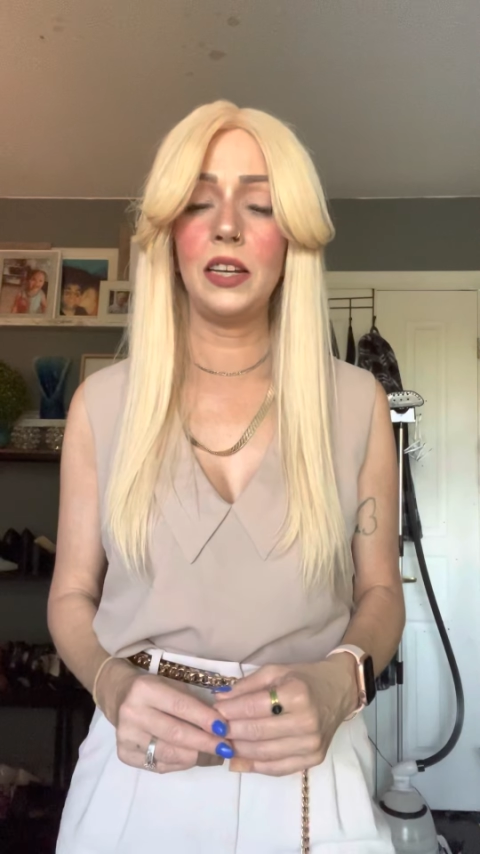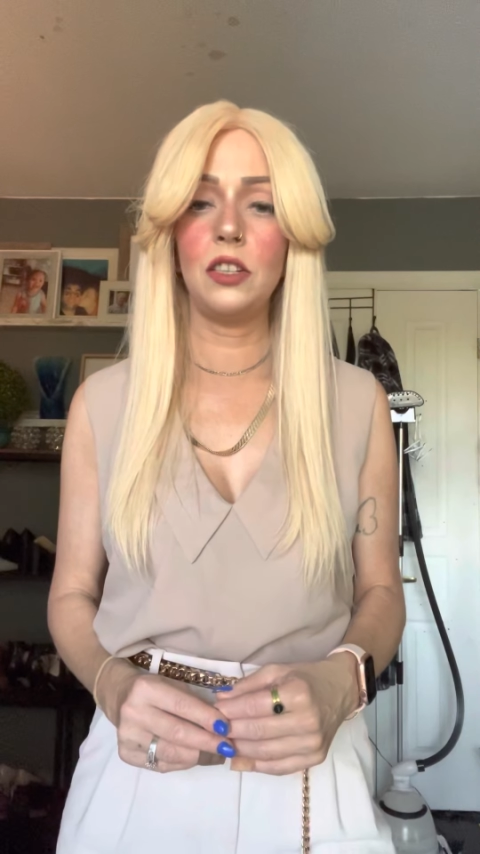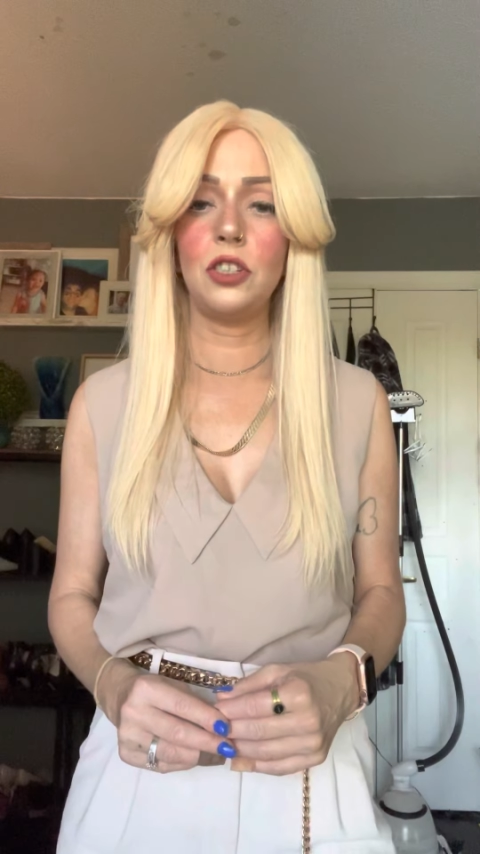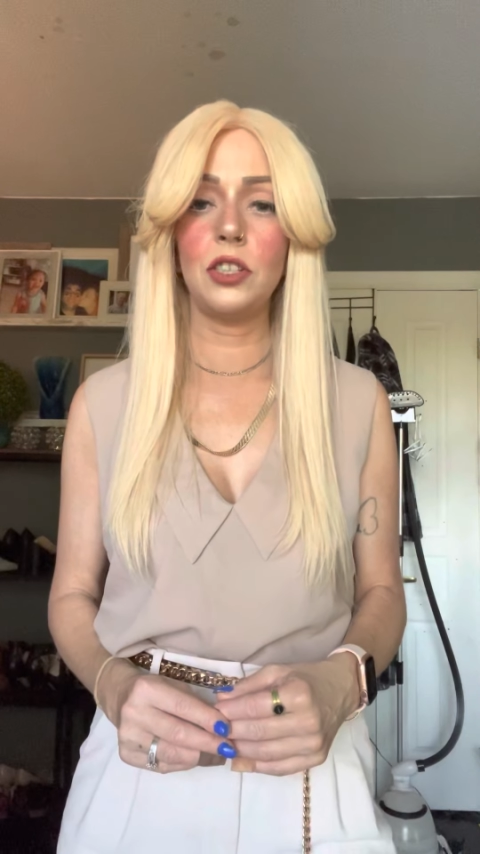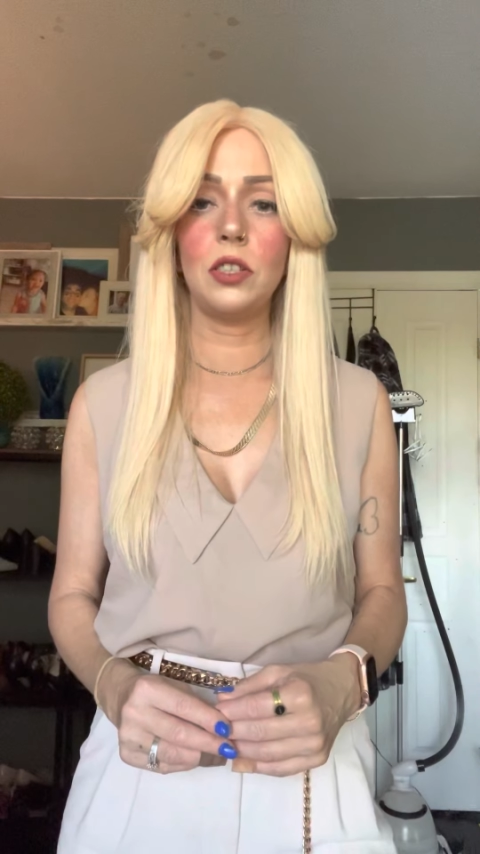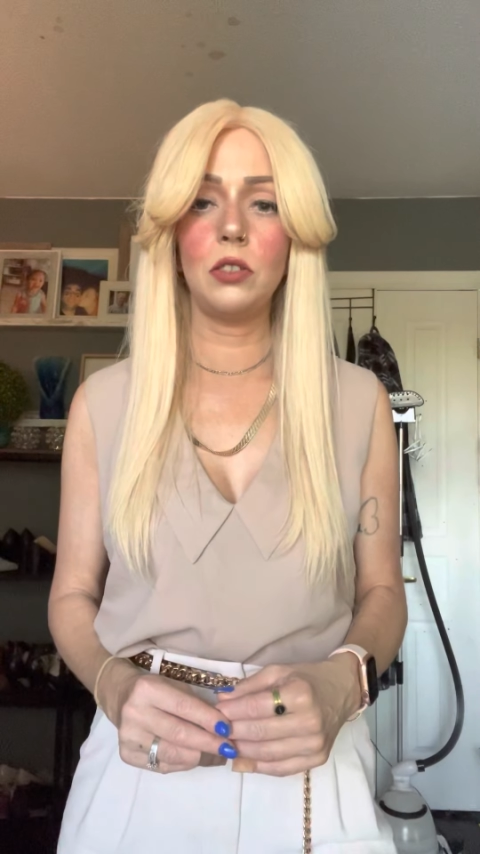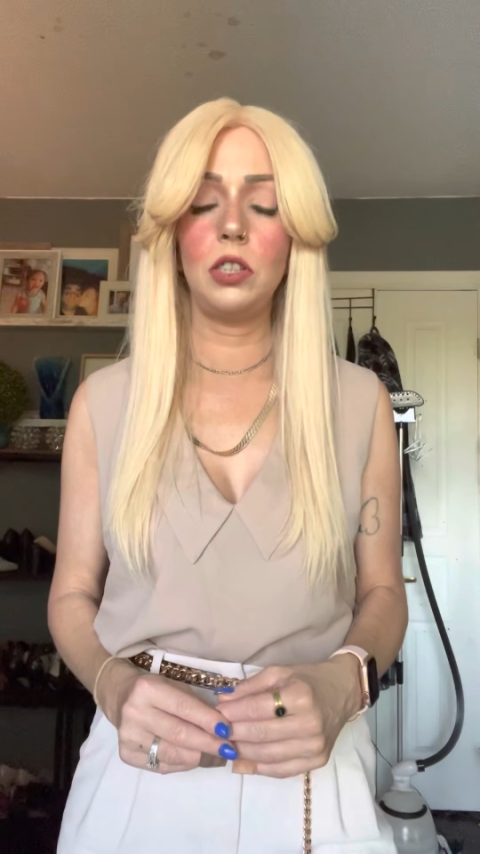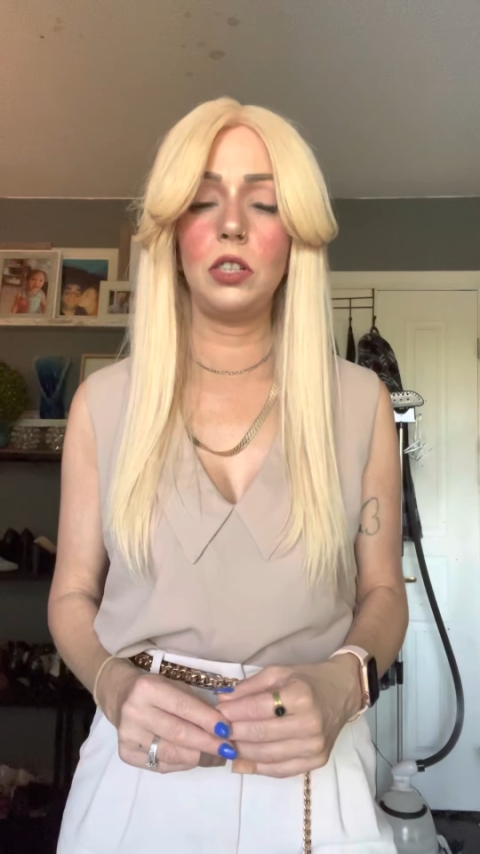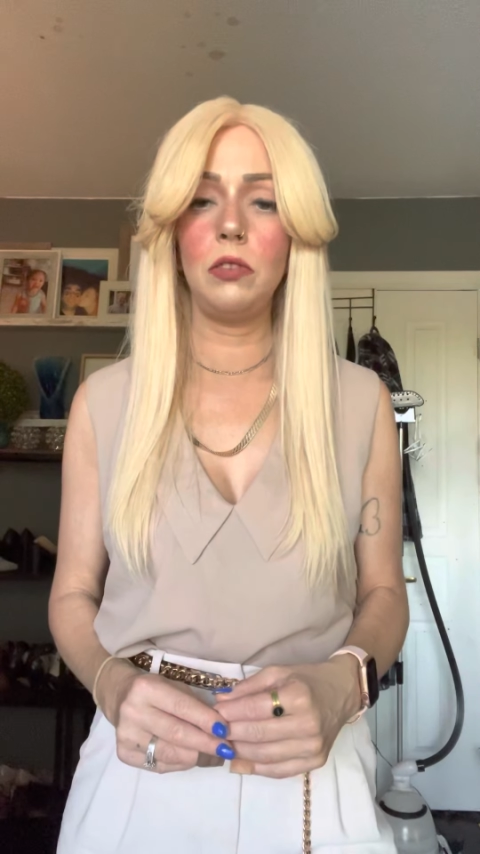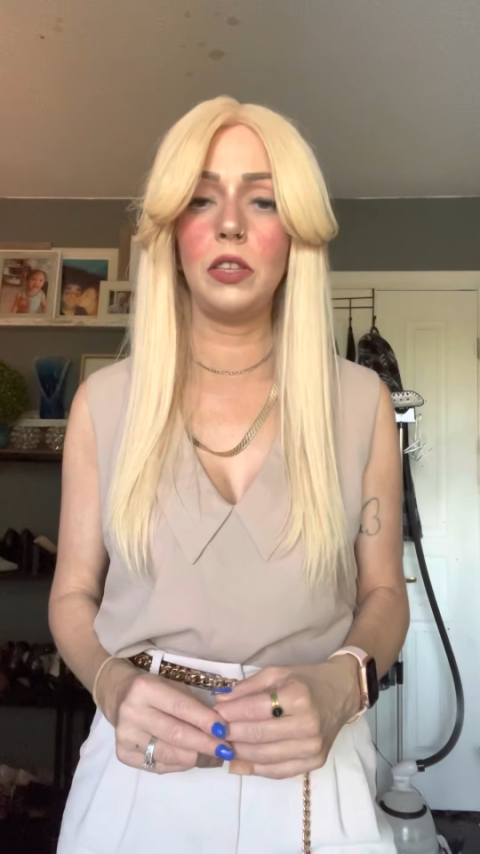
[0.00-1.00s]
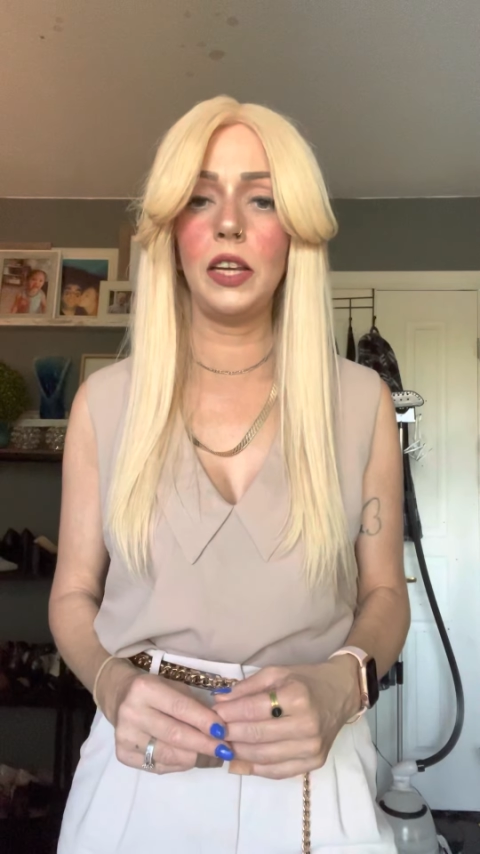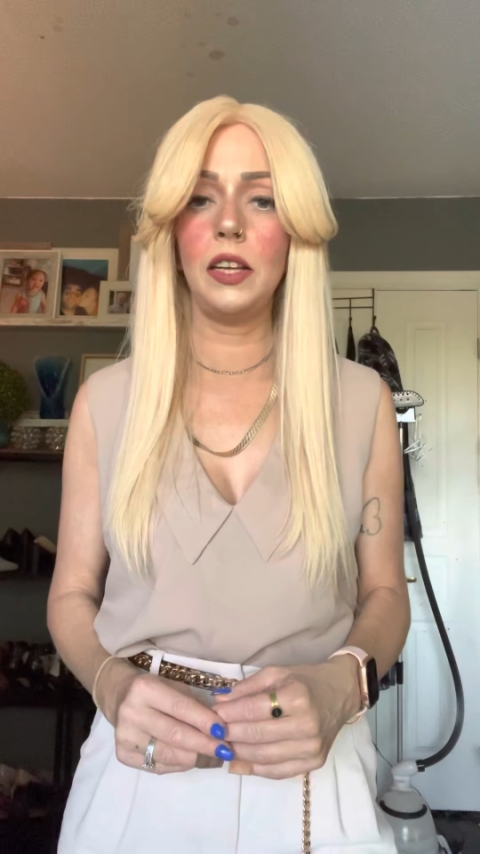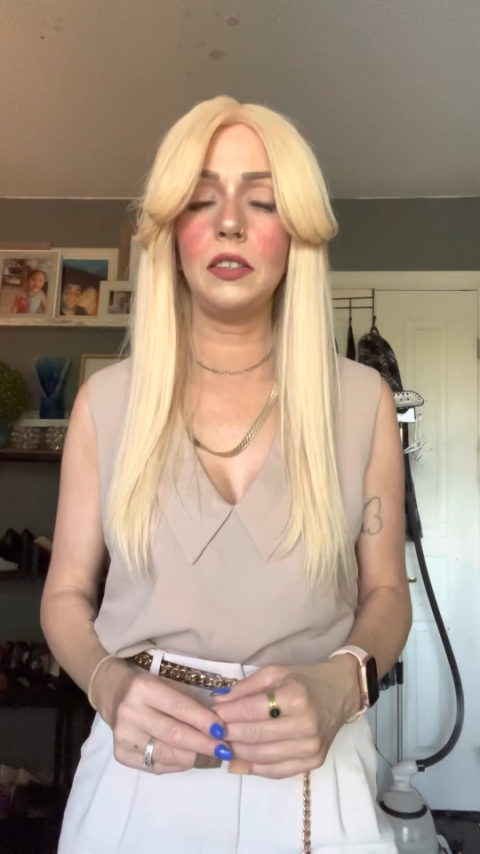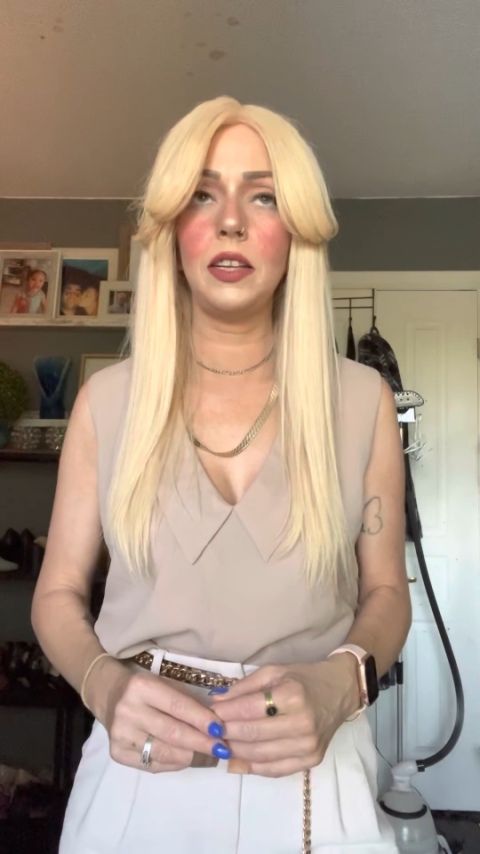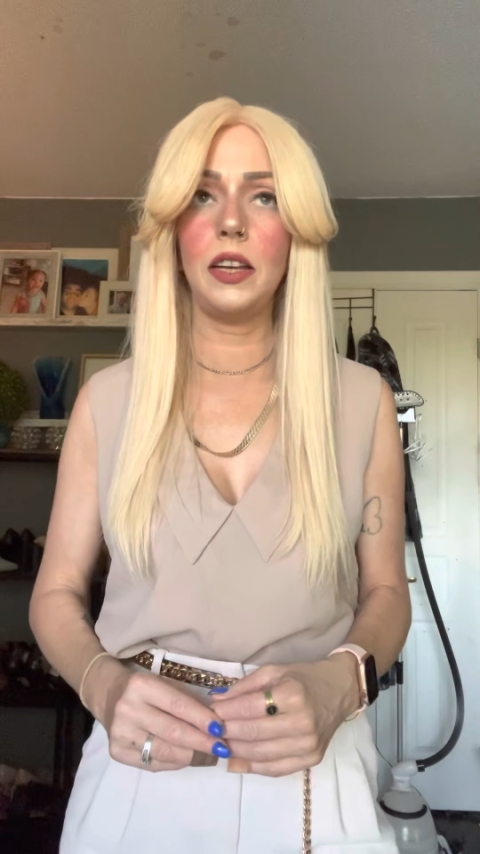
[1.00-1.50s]
It's just those two
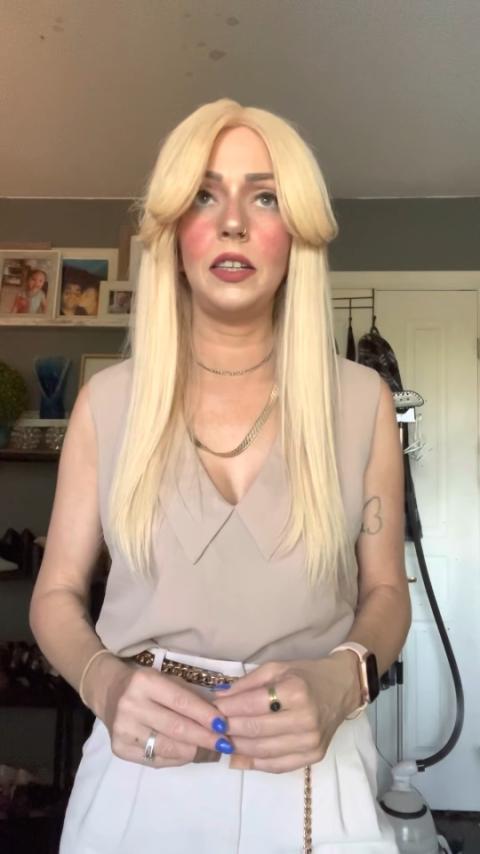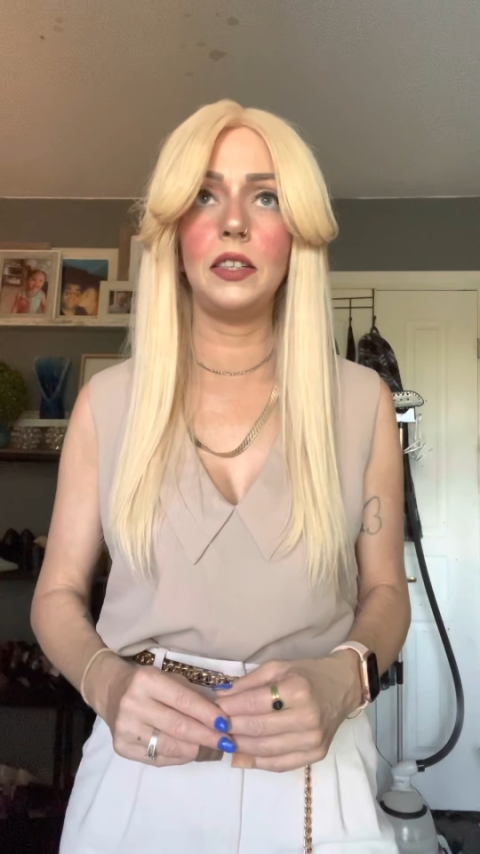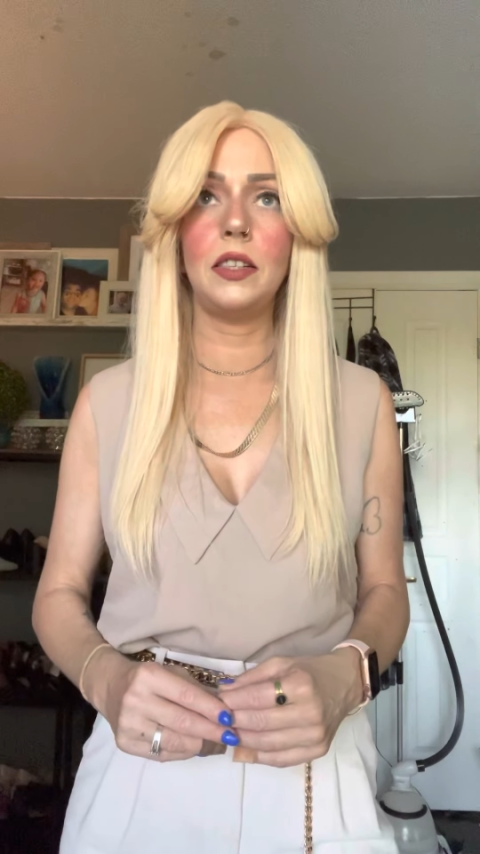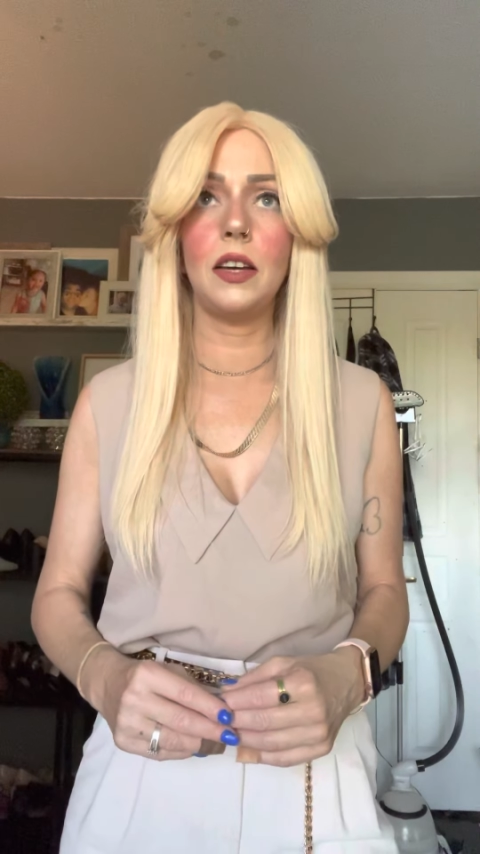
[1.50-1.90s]
things. And